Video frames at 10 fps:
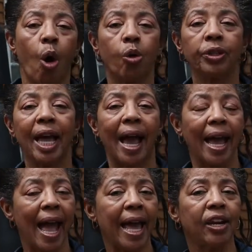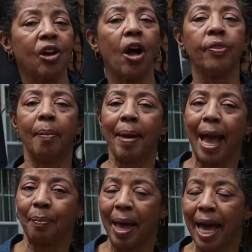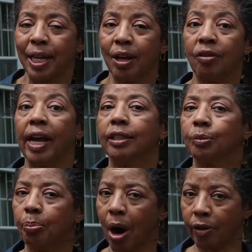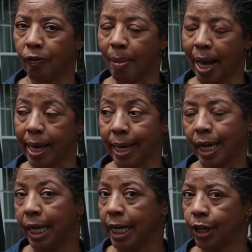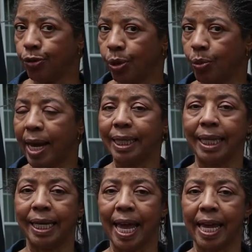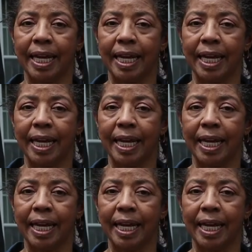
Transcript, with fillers: only I added on the back patio as part of my entryway today.